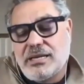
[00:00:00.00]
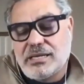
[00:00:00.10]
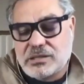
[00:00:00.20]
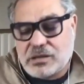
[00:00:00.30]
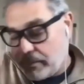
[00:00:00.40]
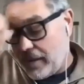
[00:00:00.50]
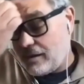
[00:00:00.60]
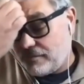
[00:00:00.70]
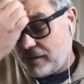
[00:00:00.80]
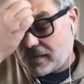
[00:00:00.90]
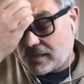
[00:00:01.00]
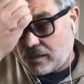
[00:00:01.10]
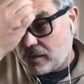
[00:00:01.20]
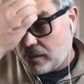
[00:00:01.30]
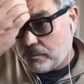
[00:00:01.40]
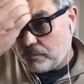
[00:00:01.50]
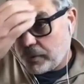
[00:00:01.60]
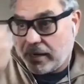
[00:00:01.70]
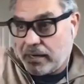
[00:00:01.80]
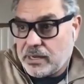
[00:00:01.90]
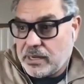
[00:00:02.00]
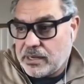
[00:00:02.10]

is going to manifest, but